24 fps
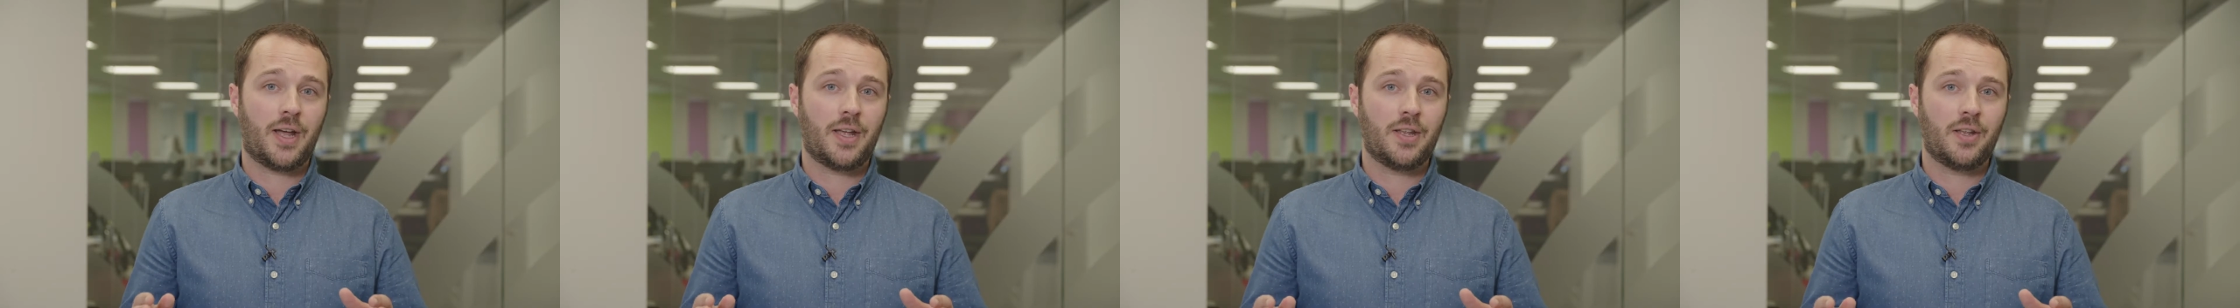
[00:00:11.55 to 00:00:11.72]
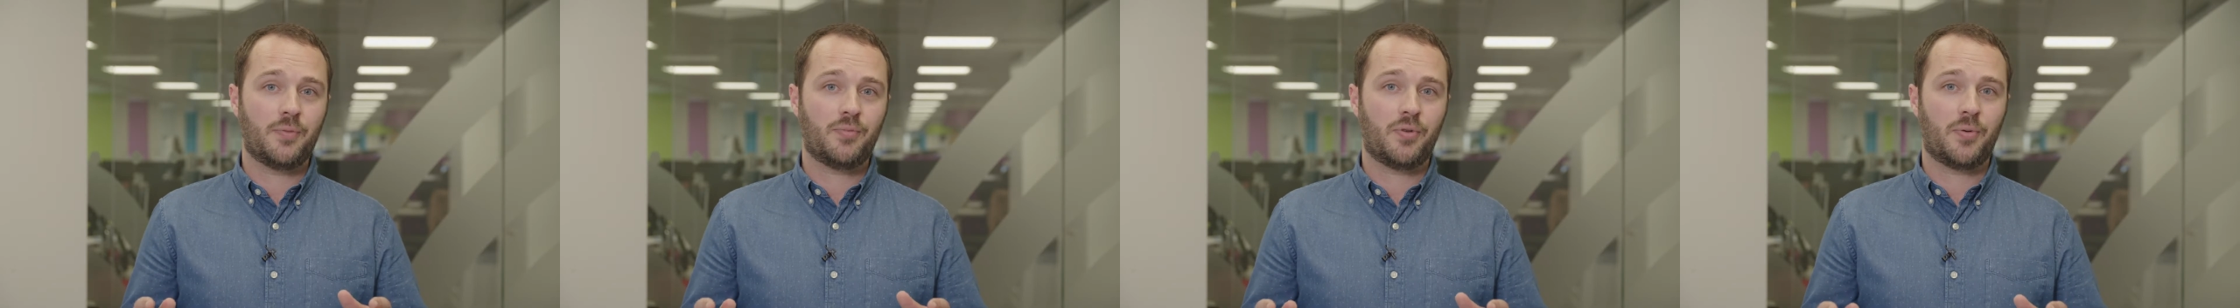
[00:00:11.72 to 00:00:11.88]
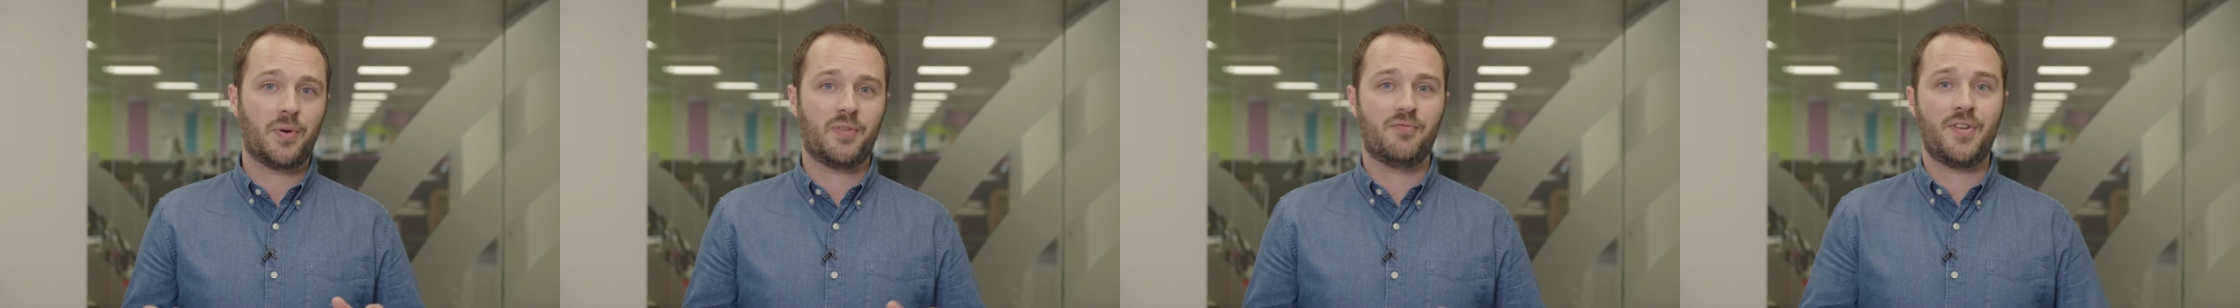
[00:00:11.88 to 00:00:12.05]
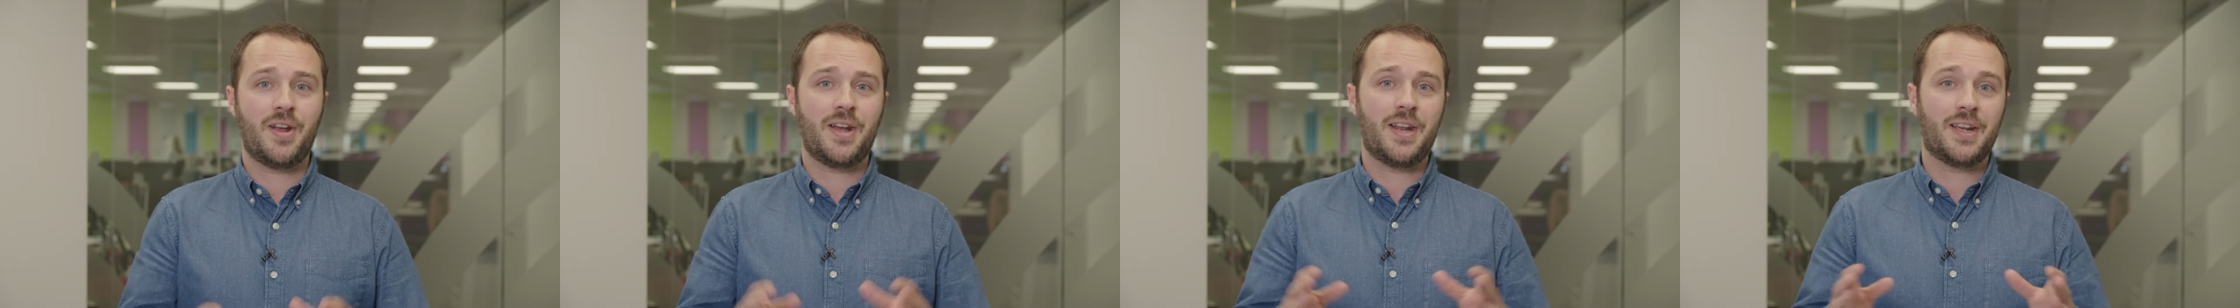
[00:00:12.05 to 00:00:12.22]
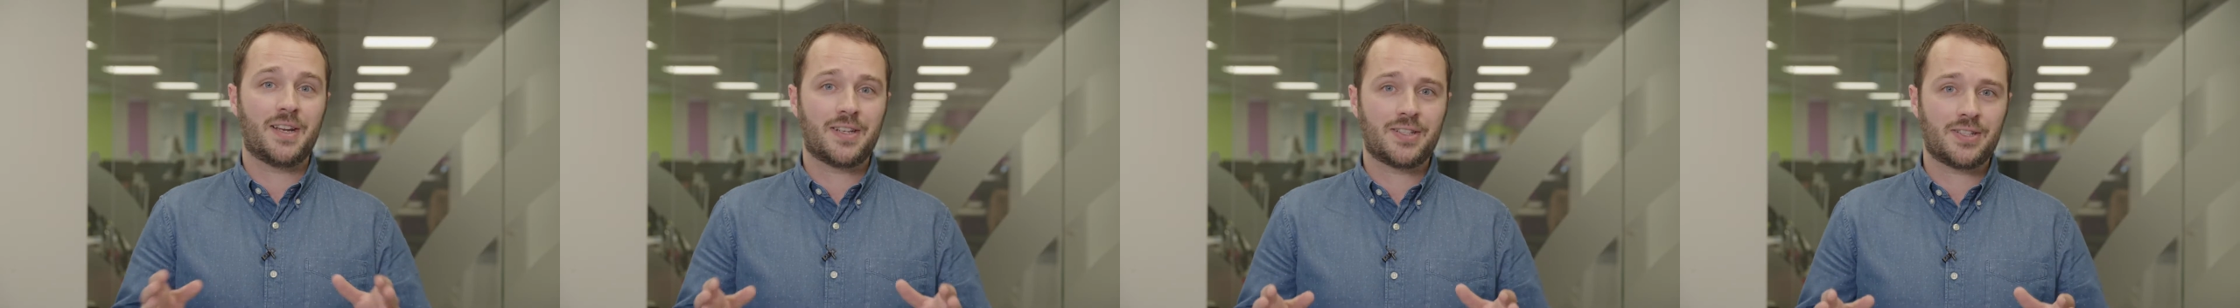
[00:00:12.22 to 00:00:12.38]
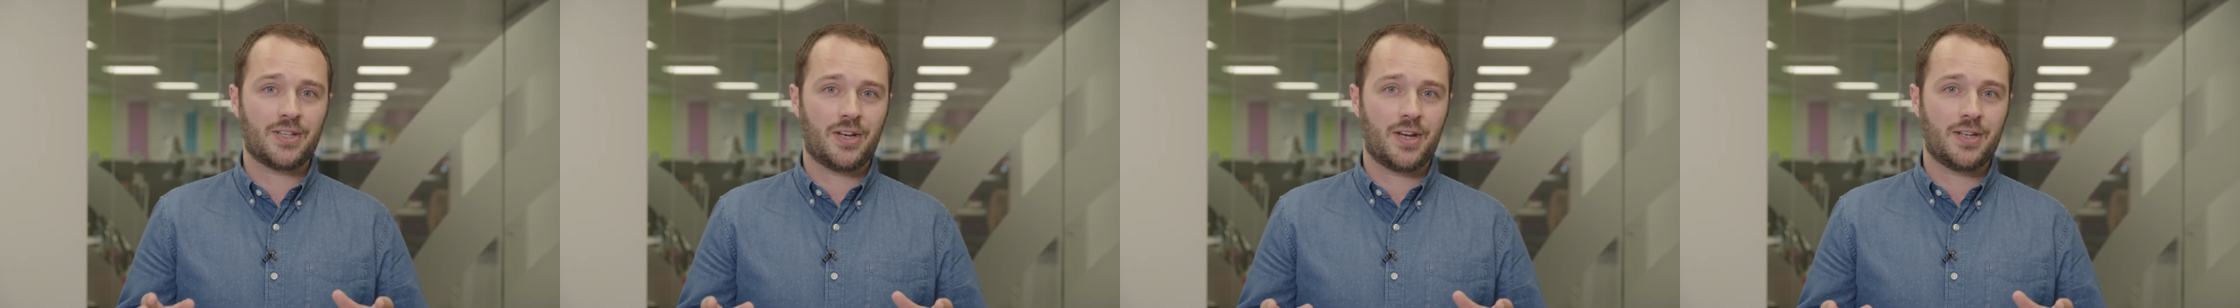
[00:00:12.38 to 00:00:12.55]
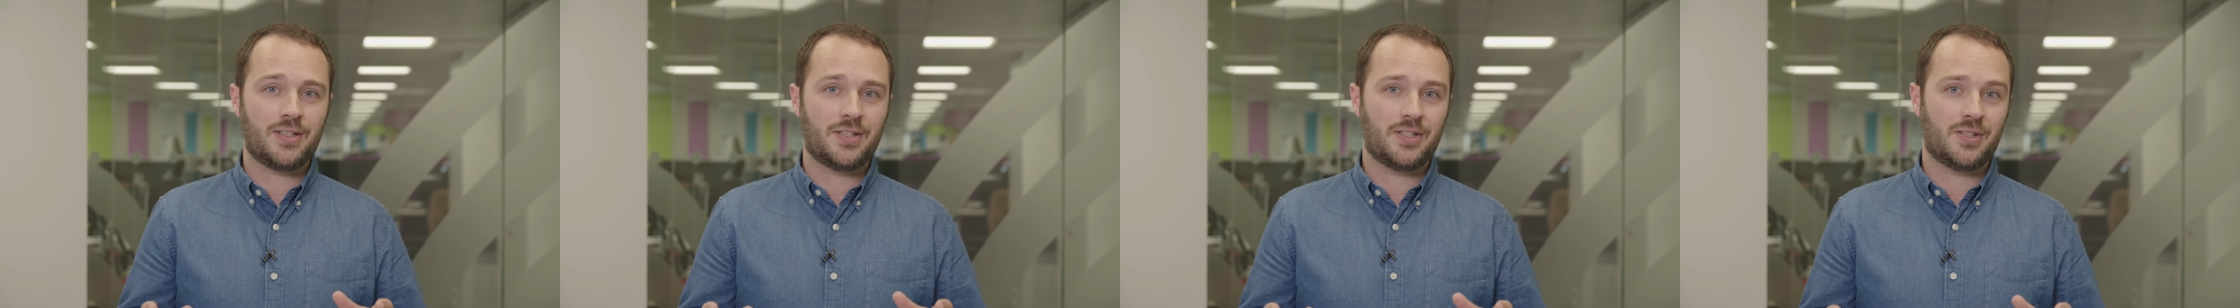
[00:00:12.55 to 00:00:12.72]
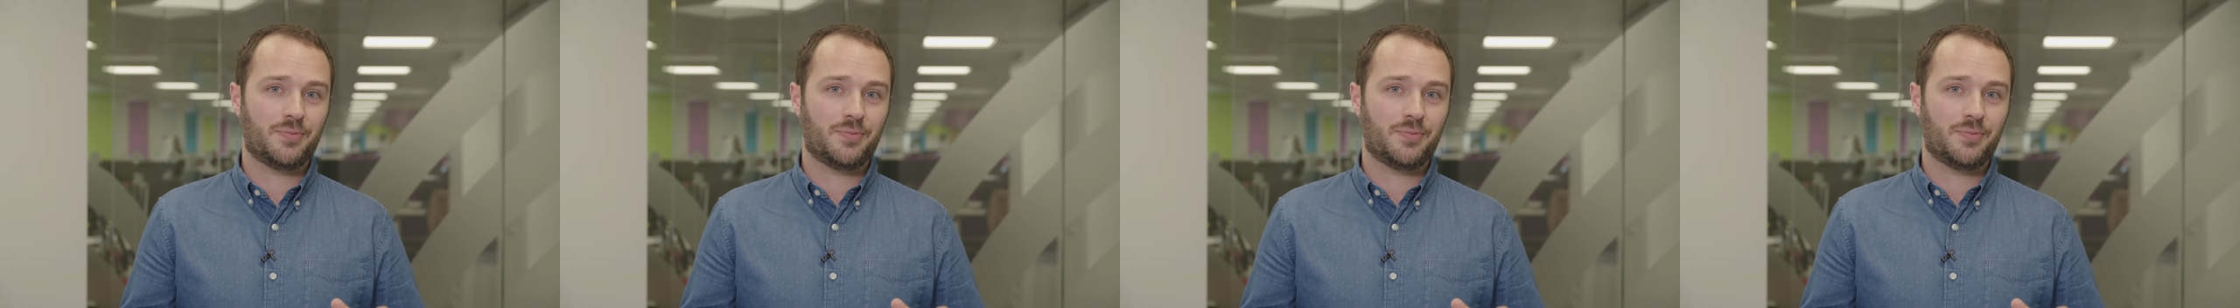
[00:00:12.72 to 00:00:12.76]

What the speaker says: you're probably really excited,